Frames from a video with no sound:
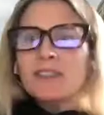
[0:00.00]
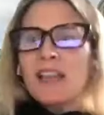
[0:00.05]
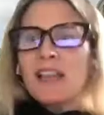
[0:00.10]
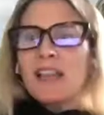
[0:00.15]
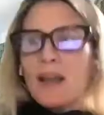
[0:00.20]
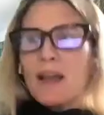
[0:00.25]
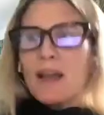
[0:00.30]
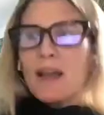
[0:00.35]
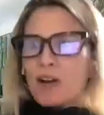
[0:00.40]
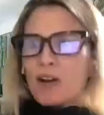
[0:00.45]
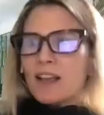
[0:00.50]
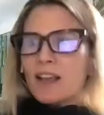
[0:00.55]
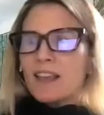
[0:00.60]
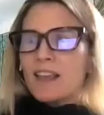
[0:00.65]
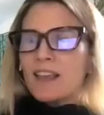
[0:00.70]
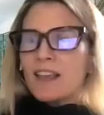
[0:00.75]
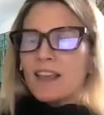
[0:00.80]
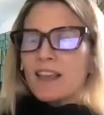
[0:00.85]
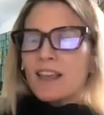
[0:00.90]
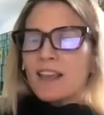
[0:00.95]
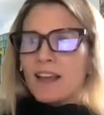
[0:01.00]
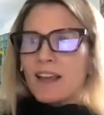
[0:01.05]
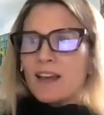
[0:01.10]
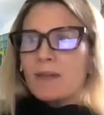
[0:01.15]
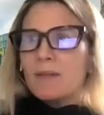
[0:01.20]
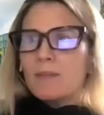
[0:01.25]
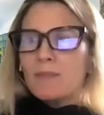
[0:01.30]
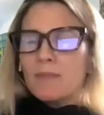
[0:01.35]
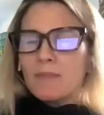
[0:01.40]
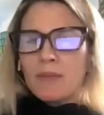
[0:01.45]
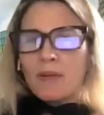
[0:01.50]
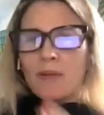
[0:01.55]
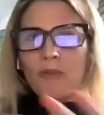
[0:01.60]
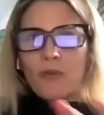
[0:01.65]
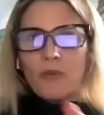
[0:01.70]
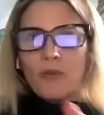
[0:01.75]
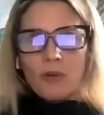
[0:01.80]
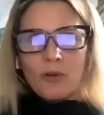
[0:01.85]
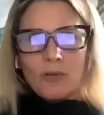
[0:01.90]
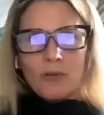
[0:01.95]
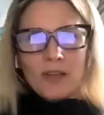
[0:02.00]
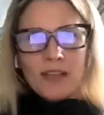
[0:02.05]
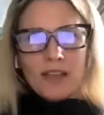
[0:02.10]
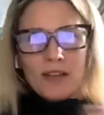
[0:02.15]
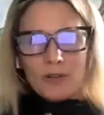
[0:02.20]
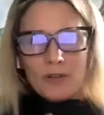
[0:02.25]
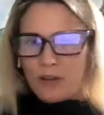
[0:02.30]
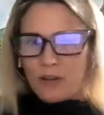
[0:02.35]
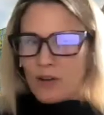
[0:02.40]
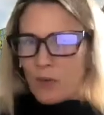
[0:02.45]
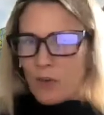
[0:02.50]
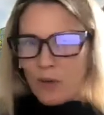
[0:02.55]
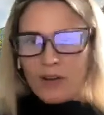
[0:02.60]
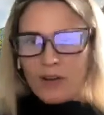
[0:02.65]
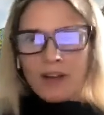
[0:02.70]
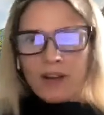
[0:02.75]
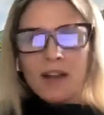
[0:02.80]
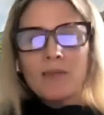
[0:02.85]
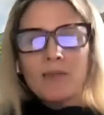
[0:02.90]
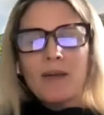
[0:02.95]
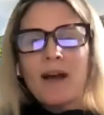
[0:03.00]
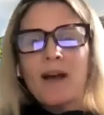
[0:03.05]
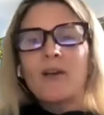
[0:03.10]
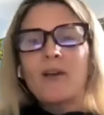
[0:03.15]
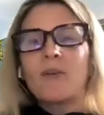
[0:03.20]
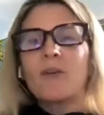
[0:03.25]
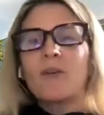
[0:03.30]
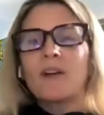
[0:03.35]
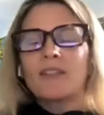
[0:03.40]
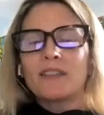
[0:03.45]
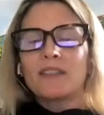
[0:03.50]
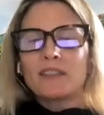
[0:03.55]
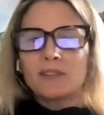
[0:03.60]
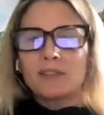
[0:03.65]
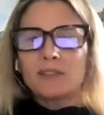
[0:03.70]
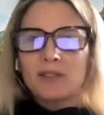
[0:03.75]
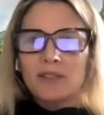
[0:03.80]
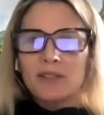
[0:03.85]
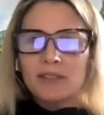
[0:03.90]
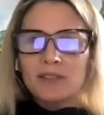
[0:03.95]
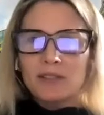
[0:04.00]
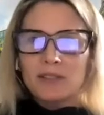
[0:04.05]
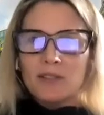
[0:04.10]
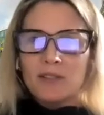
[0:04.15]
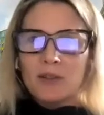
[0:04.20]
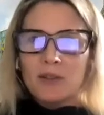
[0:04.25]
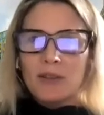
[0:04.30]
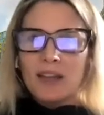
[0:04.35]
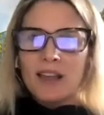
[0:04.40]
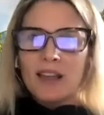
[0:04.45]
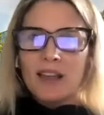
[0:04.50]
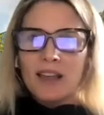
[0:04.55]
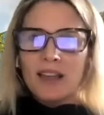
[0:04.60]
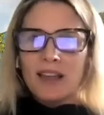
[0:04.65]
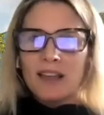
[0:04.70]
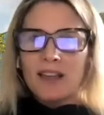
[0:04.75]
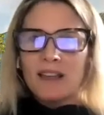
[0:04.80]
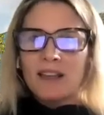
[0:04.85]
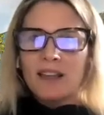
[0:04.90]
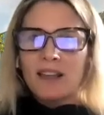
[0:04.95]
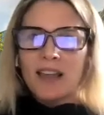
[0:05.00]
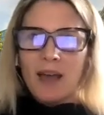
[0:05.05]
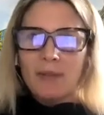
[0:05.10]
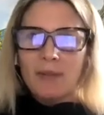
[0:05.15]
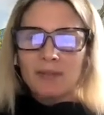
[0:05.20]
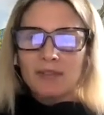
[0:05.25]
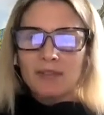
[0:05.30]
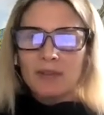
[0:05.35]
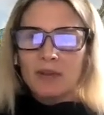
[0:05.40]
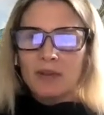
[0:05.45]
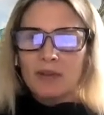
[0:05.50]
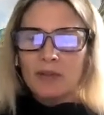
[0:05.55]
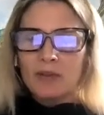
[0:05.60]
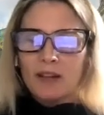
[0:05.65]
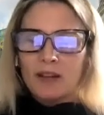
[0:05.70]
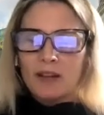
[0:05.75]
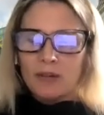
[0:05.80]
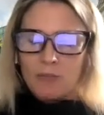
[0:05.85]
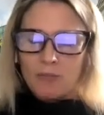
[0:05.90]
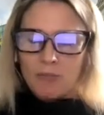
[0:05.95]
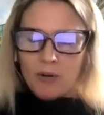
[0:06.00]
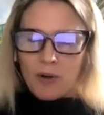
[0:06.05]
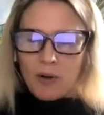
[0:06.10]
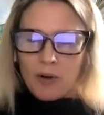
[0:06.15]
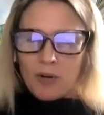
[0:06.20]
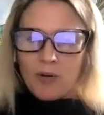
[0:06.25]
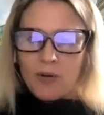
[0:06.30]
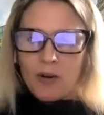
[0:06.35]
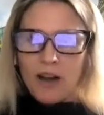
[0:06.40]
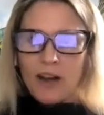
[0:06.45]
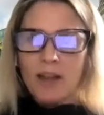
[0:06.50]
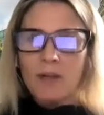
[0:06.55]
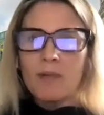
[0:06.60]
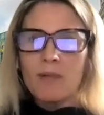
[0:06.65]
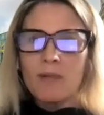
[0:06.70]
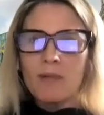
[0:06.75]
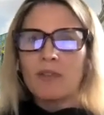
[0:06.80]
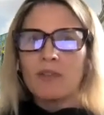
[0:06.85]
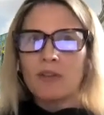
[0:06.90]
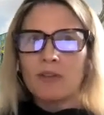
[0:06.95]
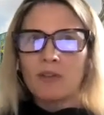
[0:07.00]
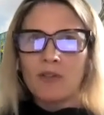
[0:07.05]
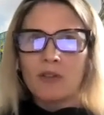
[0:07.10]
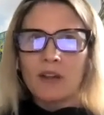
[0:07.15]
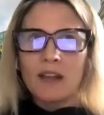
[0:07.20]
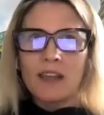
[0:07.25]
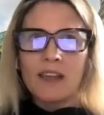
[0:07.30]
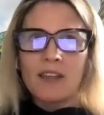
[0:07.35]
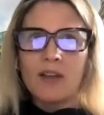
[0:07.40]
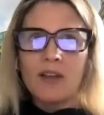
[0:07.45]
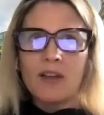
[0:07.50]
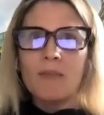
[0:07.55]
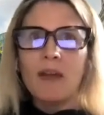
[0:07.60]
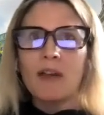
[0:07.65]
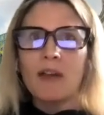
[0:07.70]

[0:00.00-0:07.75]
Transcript: time talking before we hit record about what the students are doing in the capstone program and with their curriculum.